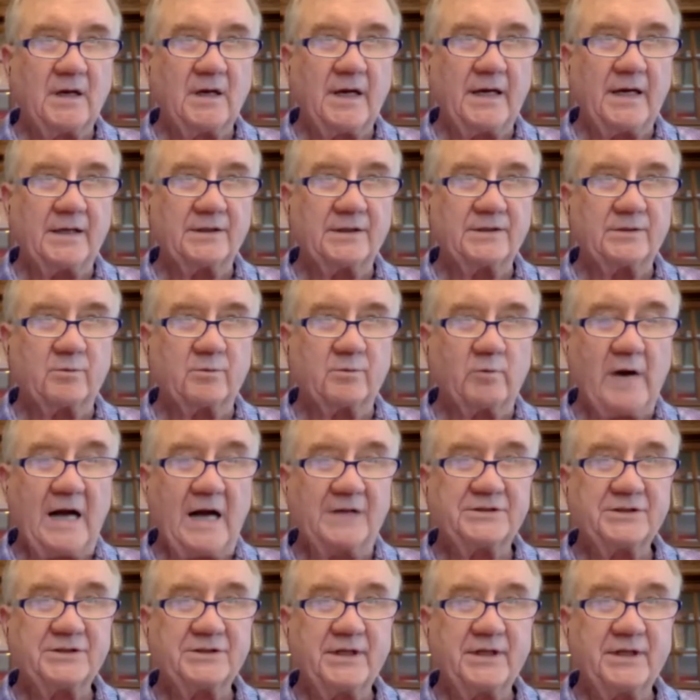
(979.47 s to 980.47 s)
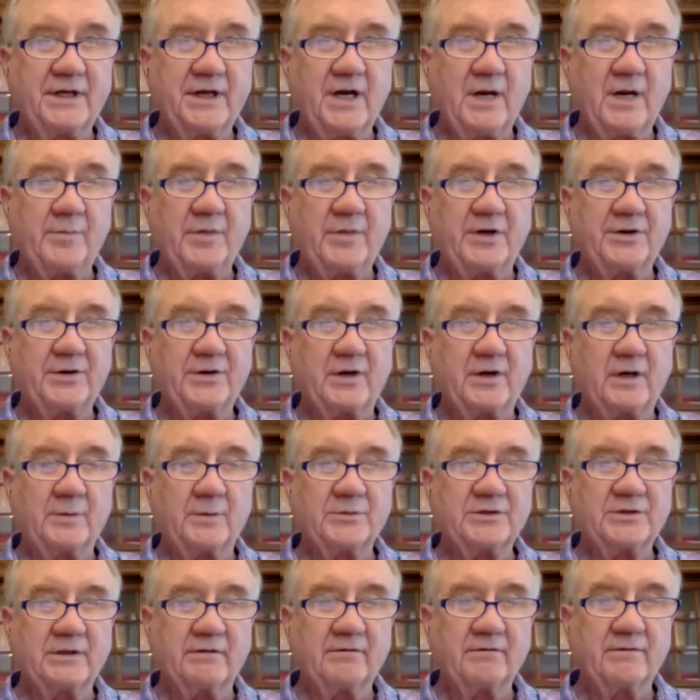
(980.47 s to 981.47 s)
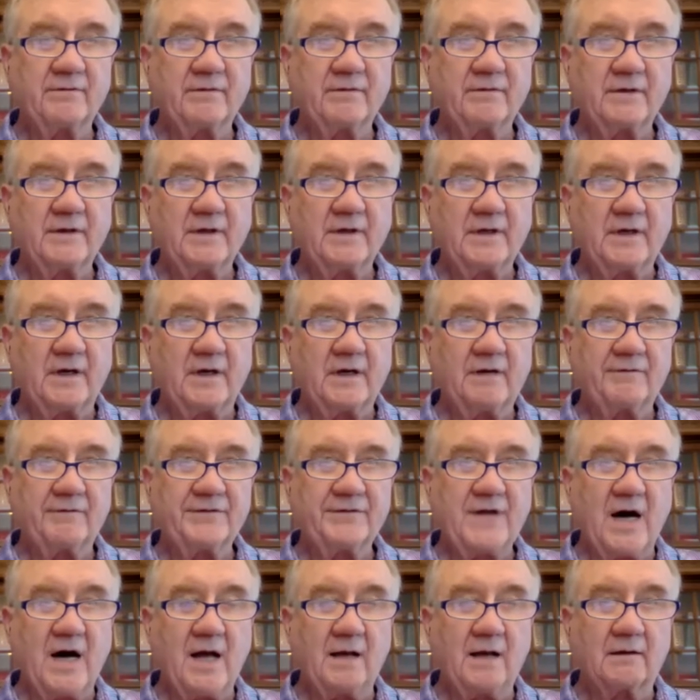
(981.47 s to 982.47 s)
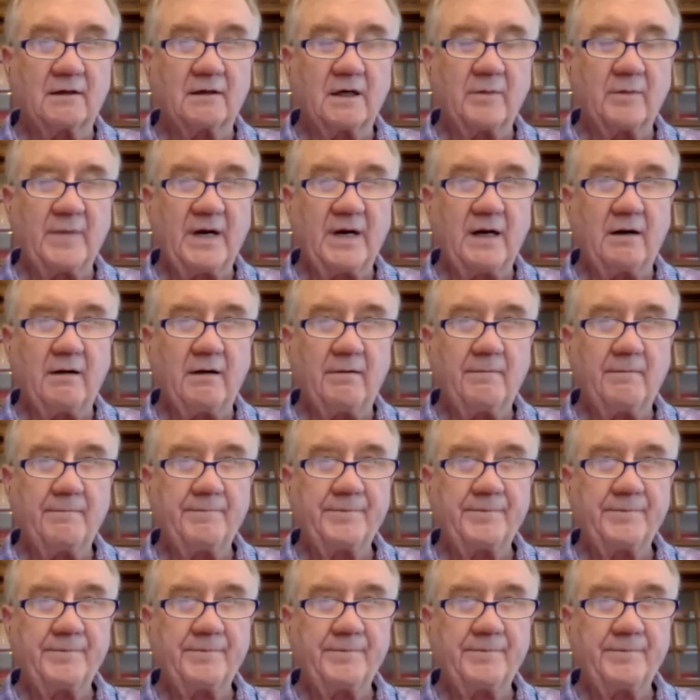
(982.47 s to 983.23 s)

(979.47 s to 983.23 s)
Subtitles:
is ratcheted up in terms of dollar amount.